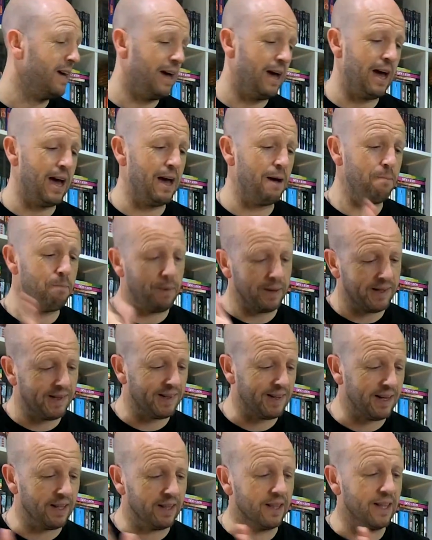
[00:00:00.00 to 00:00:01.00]
but
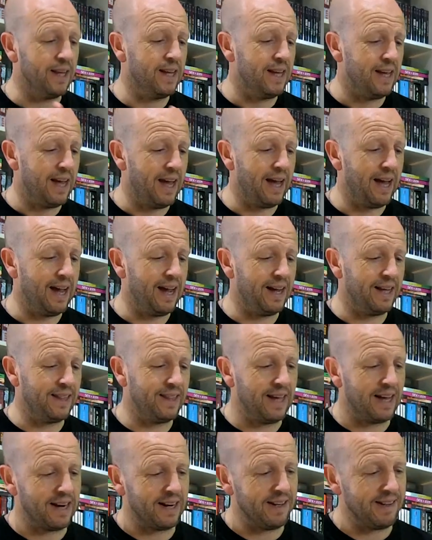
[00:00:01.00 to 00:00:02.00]
still
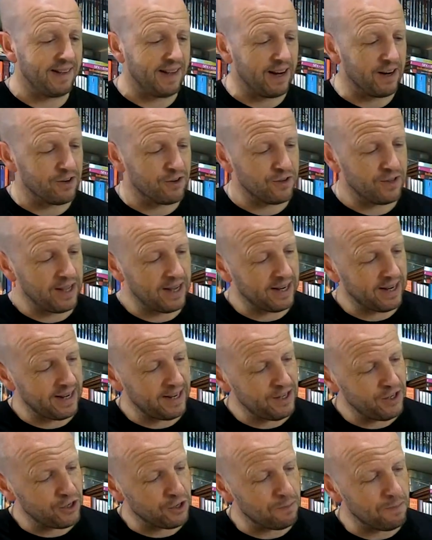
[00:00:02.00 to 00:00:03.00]
that is there. So that
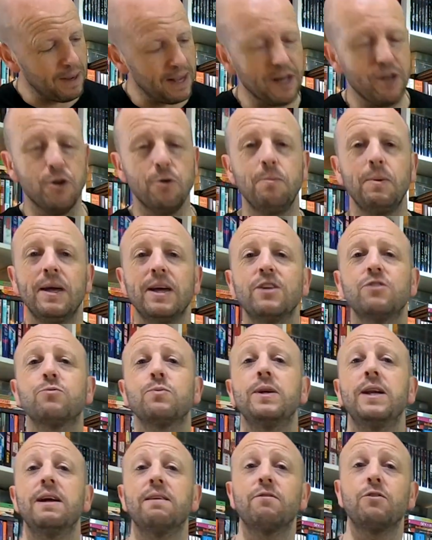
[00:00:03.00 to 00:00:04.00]
is your menu page
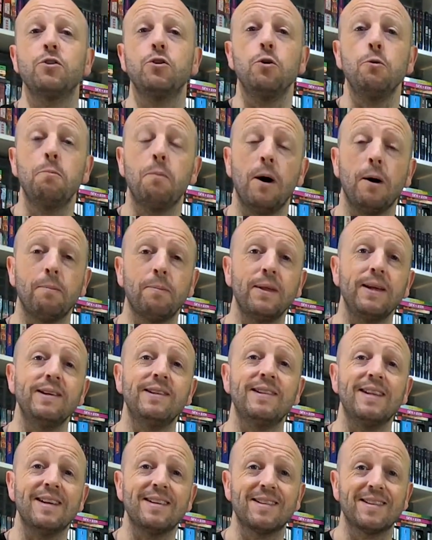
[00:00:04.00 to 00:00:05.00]
whenever you pop
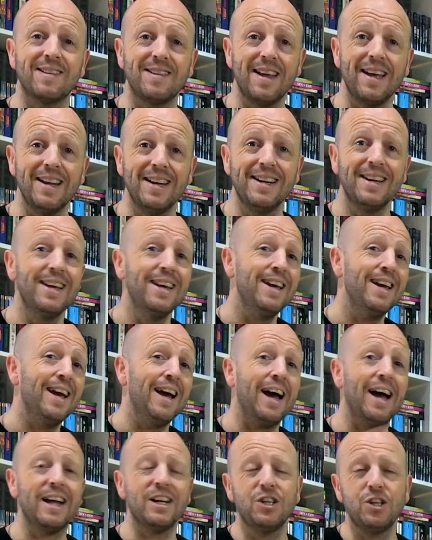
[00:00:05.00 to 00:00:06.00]
these discs in
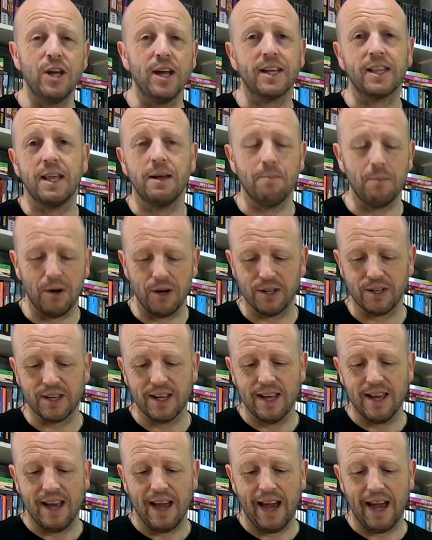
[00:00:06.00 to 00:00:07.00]
and check them out.
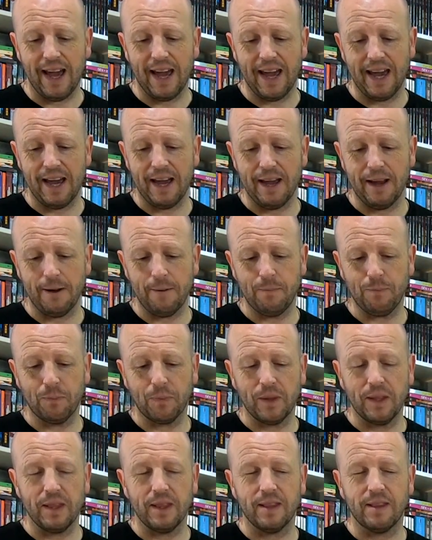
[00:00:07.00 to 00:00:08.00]
The
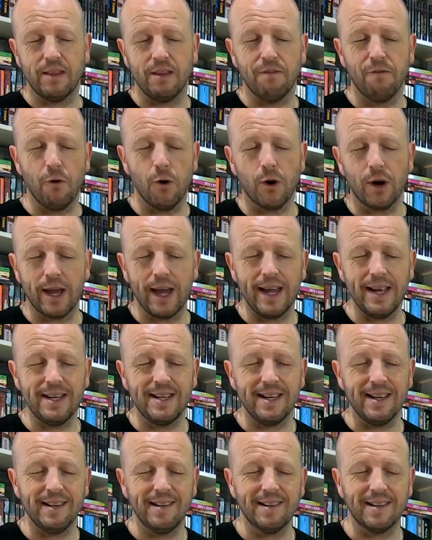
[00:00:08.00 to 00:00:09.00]
4K
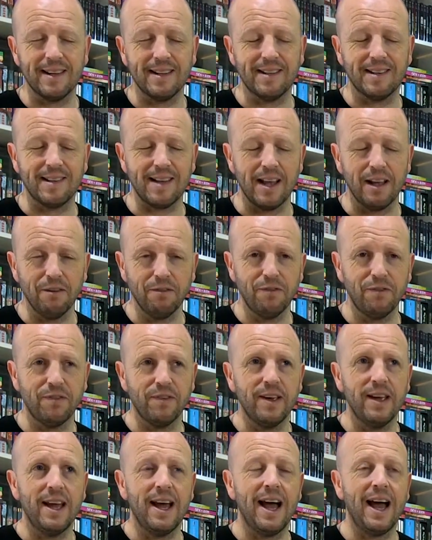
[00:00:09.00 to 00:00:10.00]
disc
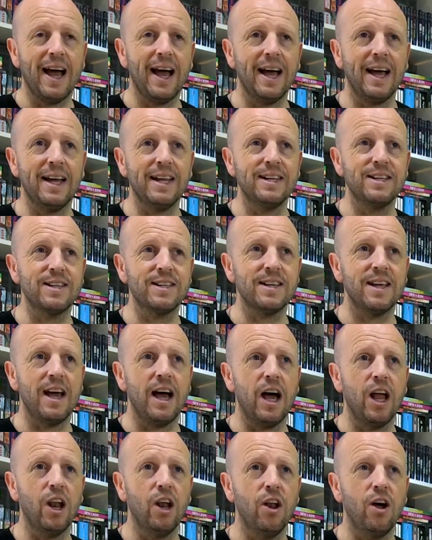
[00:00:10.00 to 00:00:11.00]
itself had
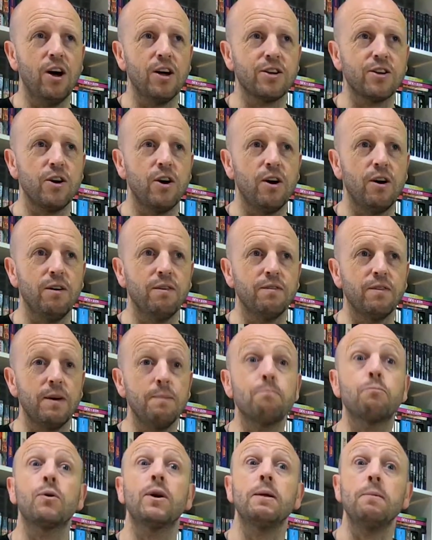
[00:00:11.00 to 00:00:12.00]
a lot
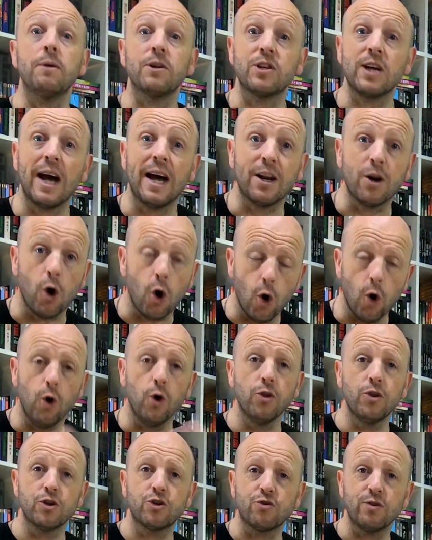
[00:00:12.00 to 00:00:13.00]
of, pretty much had
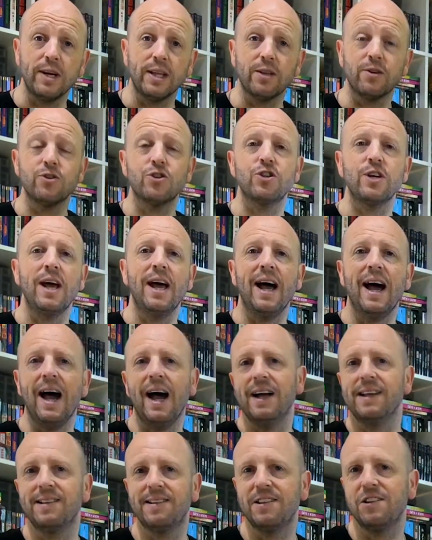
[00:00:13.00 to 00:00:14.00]
all the trailers
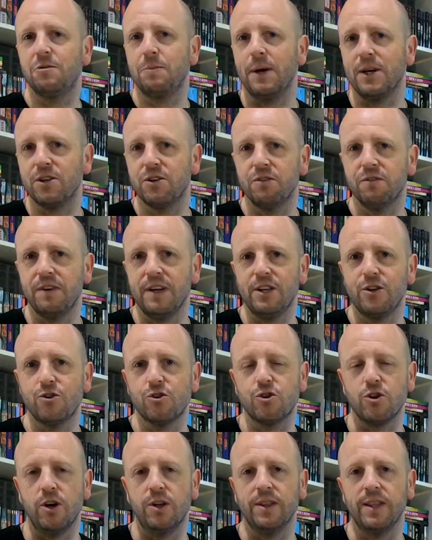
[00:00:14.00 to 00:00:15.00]
as the special
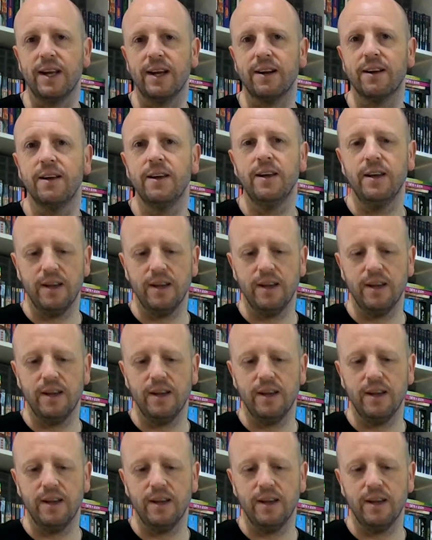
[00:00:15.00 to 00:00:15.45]
features on there.